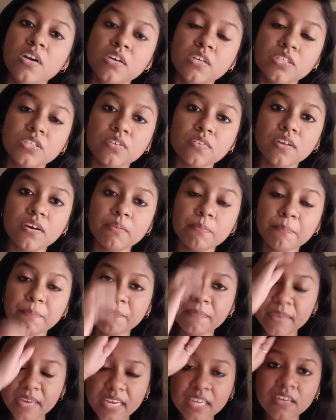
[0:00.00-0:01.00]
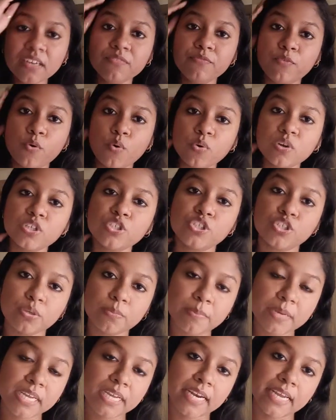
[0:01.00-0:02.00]
So the main focus
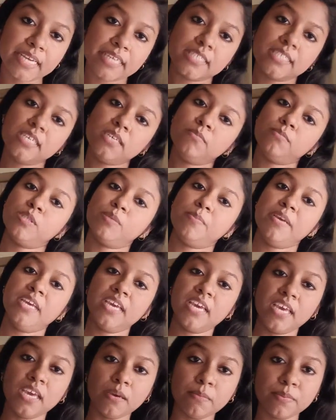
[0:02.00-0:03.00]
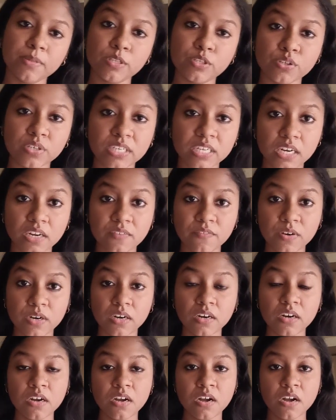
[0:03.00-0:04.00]
should be like teams being able to
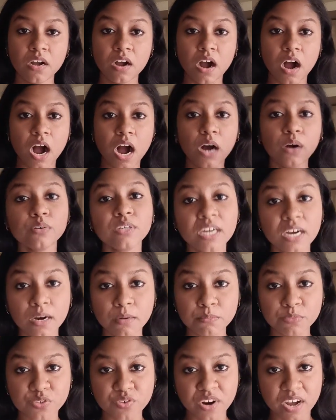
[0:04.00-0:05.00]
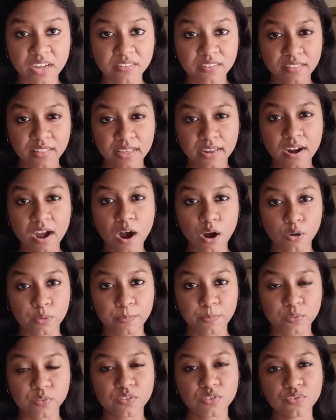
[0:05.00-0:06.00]
deliver outcomes rather than
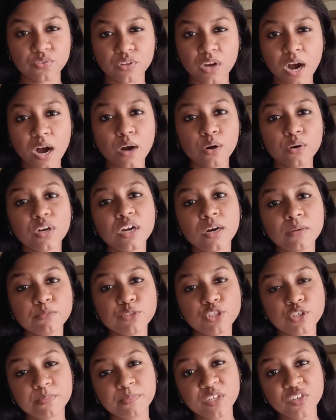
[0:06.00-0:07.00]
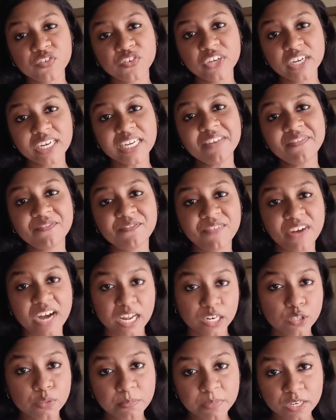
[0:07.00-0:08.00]
outputs. So the outcomes should be really
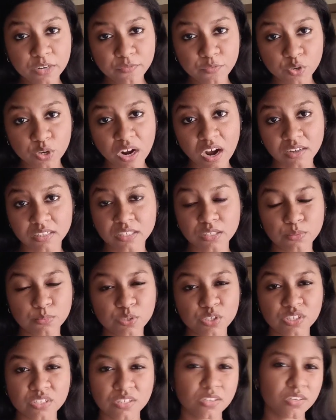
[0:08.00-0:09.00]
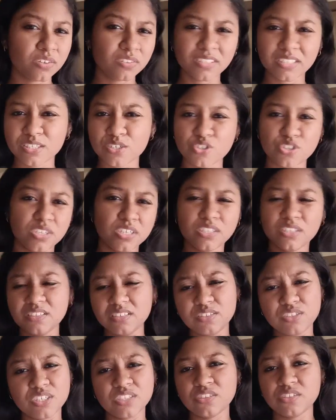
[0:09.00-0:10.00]
valuable for customers, and not
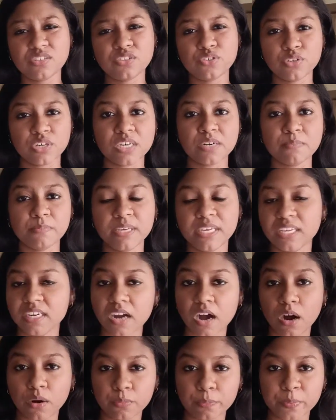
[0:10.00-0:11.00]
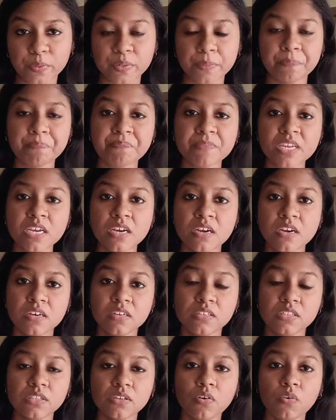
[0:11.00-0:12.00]
it just shouldn't be an output.
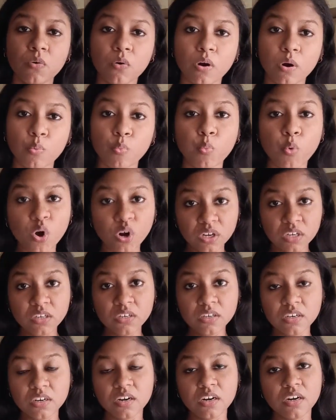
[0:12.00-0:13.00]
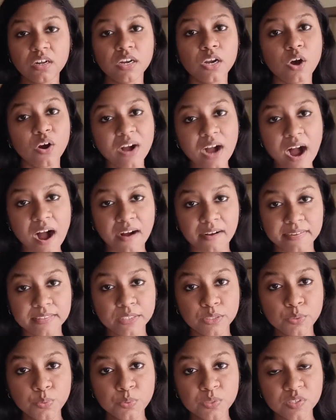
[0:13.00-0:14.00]
So Walker
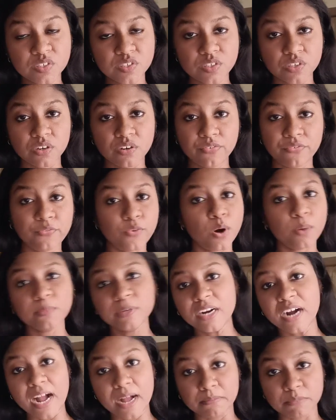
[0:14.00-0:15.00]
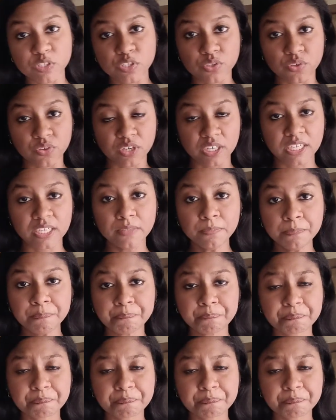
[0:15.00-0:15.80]
Lockhart, who was a former Amazonian,